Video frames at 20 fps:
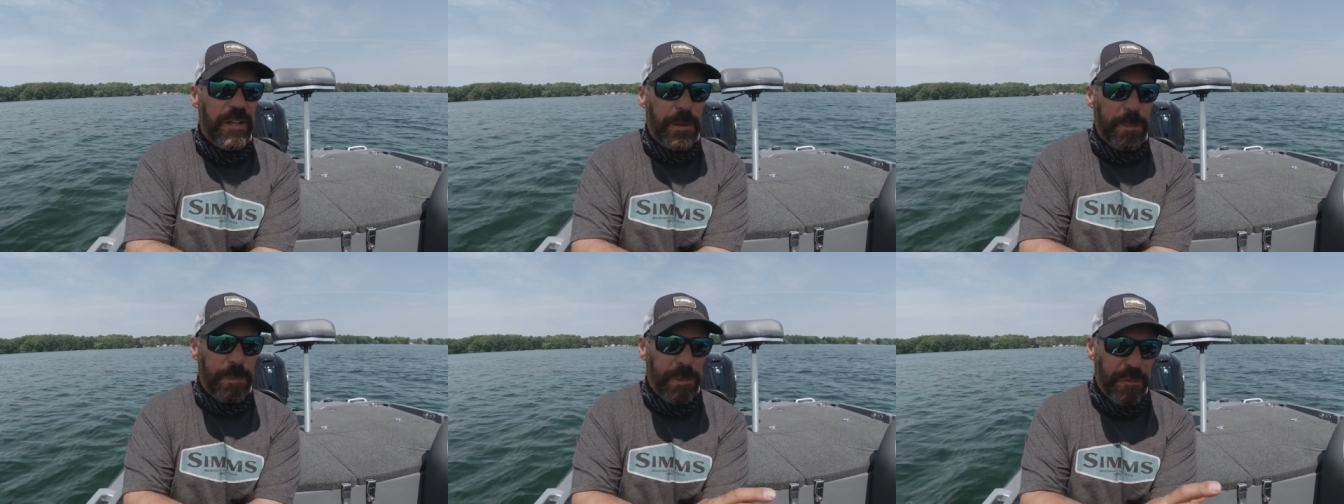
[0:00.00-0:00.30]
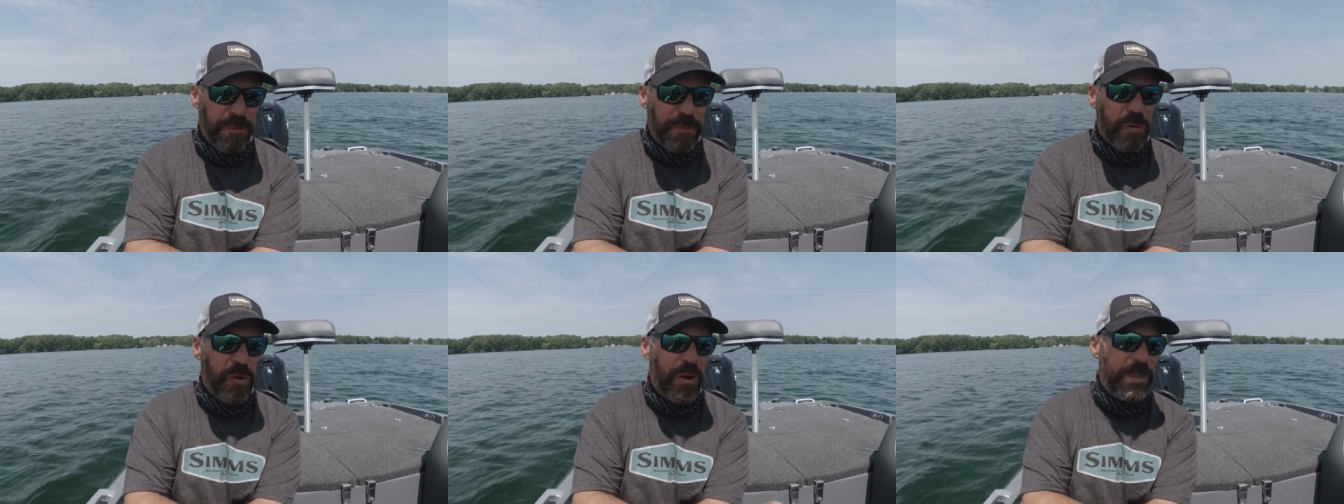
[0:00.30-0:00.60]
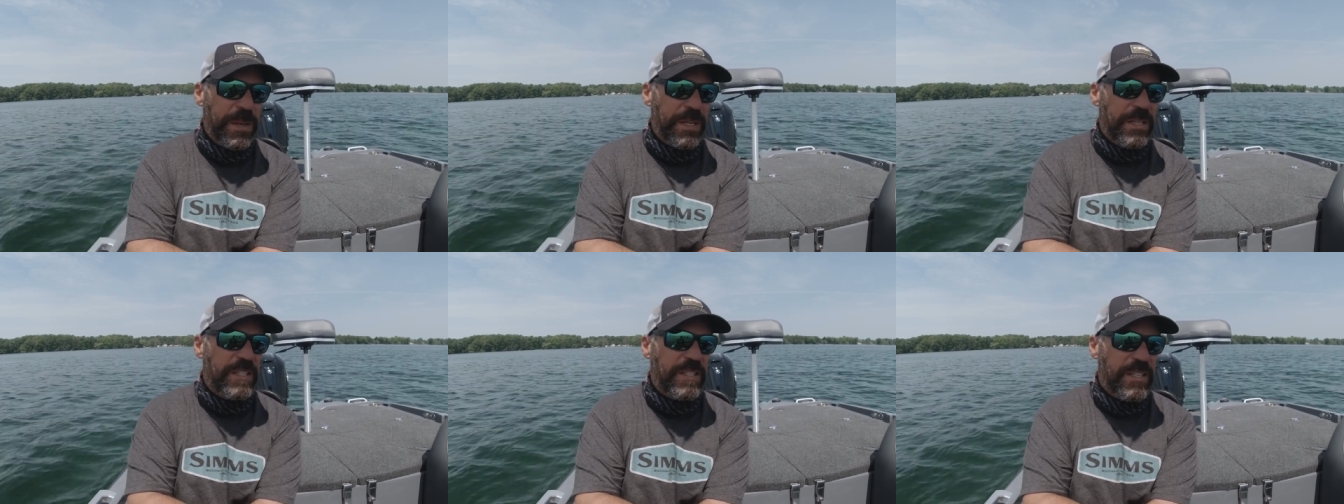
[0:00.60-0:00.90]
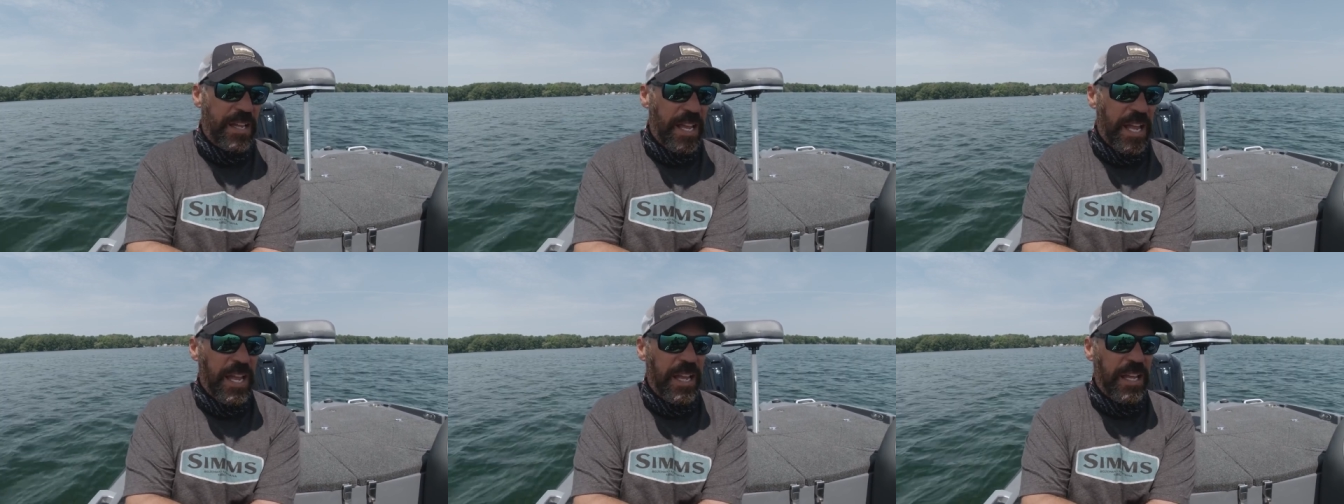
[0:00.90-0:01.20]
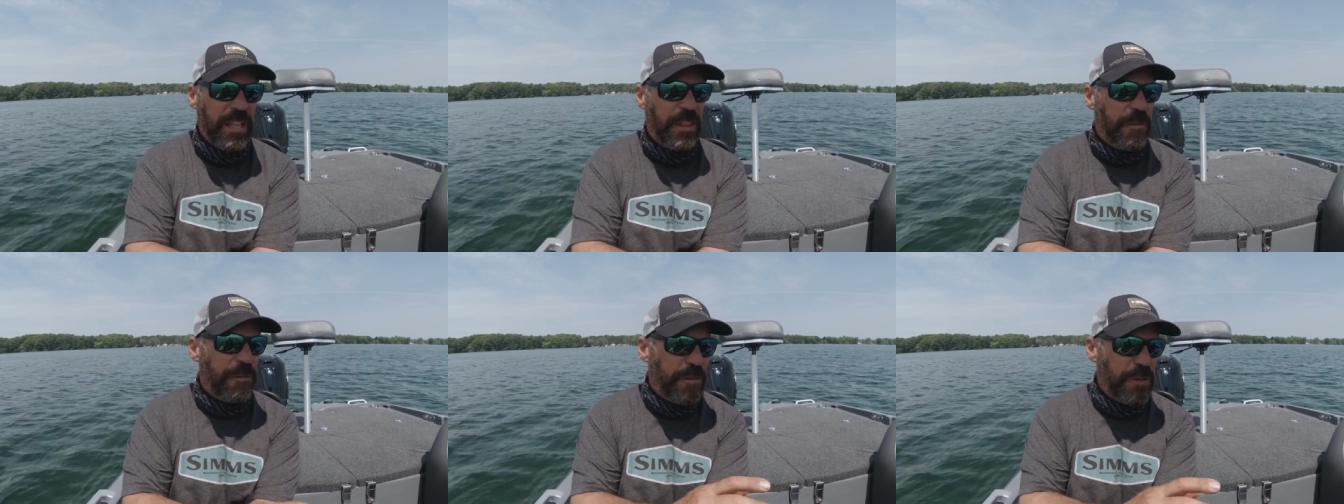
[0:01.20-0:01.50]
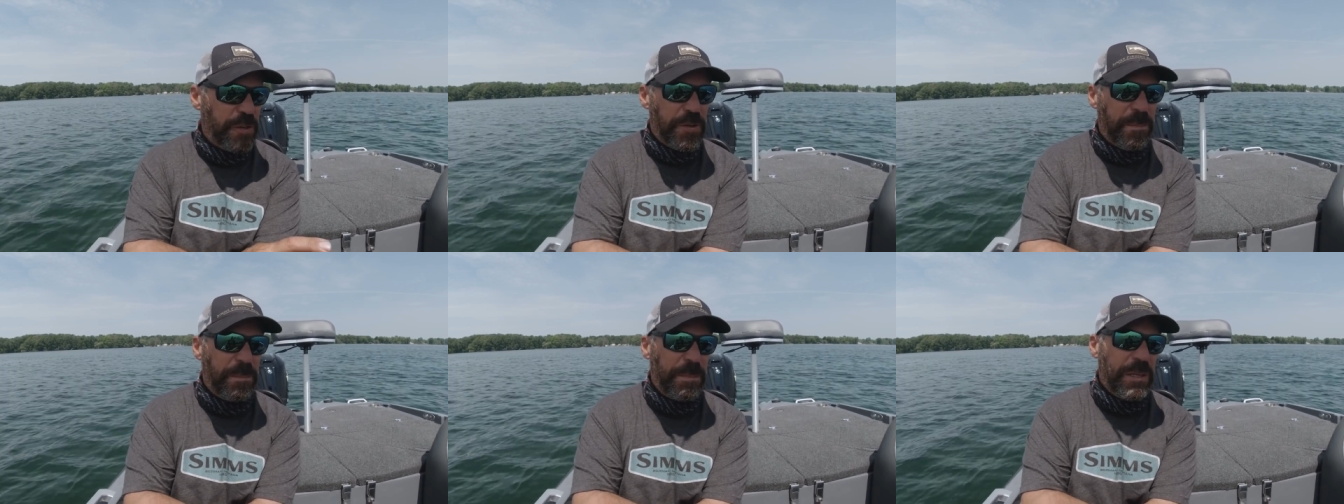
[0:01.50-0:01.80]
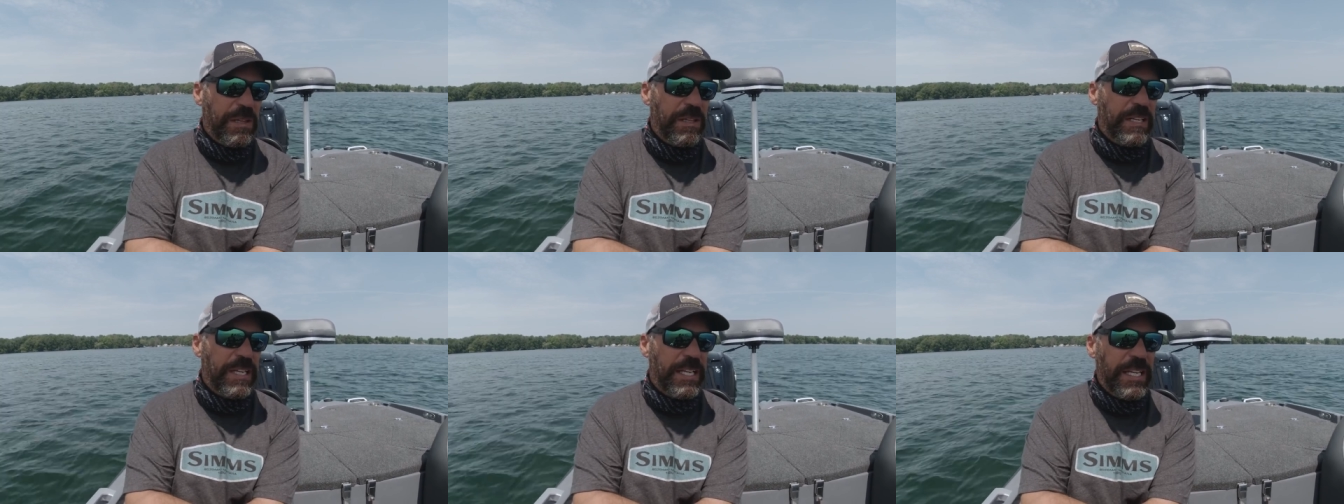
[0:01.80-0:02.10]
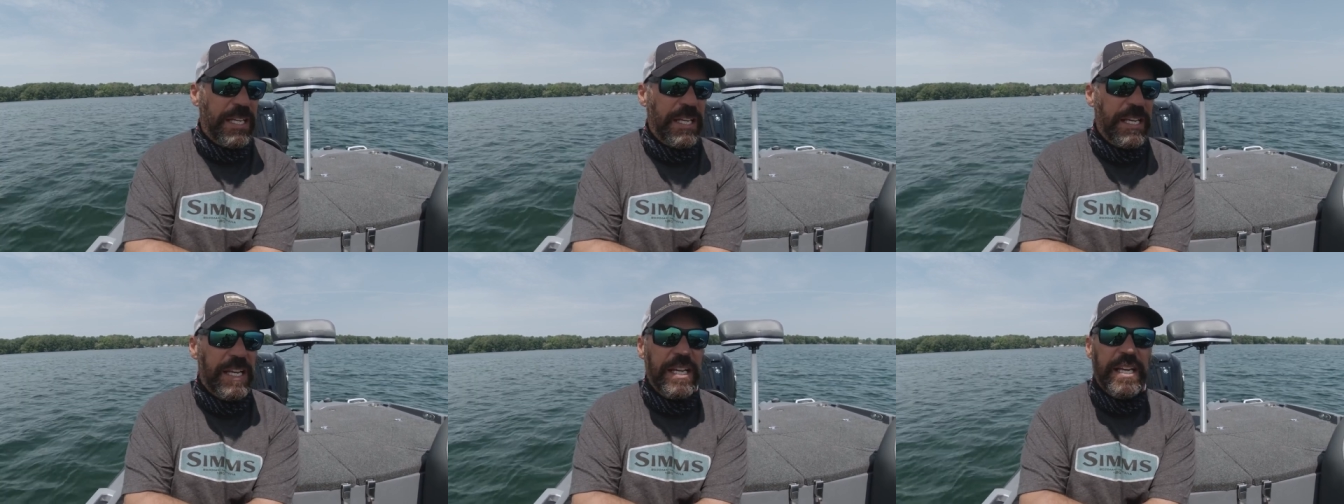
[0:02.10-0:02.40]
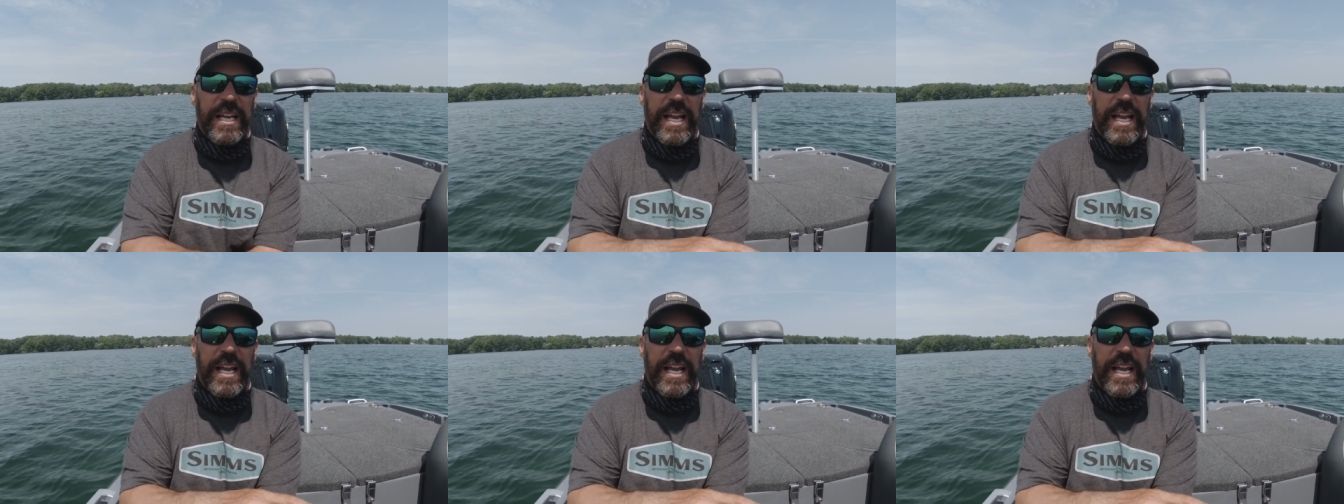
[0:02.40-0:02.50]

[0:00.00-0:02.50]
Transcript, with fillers: the performance and the fishability